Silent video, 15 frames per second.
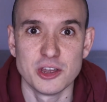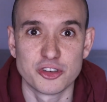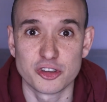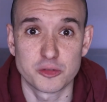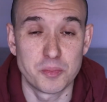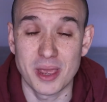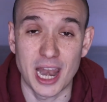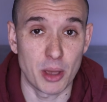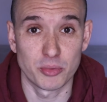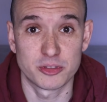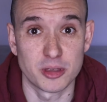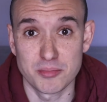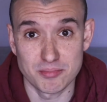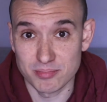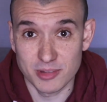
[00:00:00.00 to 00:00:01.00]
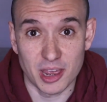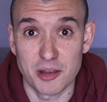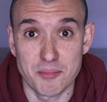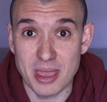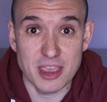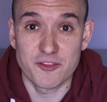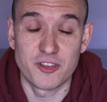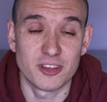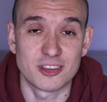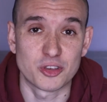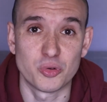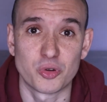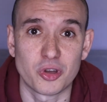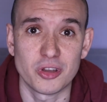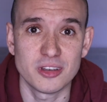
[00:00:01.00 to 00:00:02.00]
just being able to kind of make
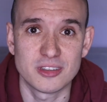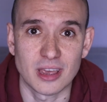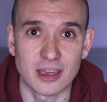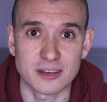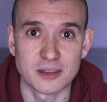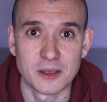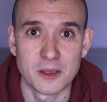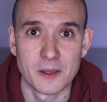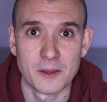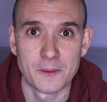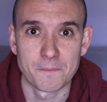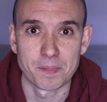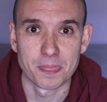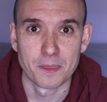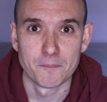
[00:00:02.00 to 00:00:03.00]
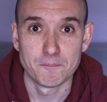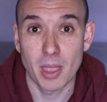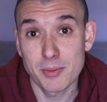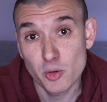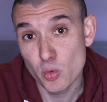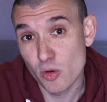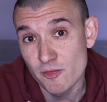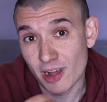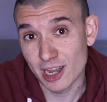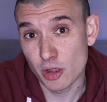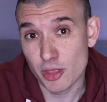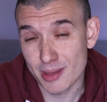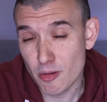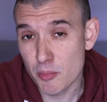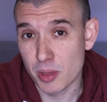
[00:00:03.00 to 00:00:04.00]
physical contact. Maybe we'll value
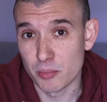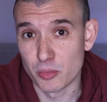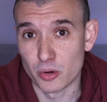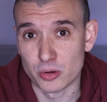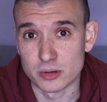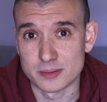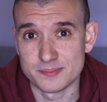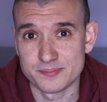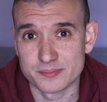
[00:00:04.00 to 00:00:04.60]
them a bit more.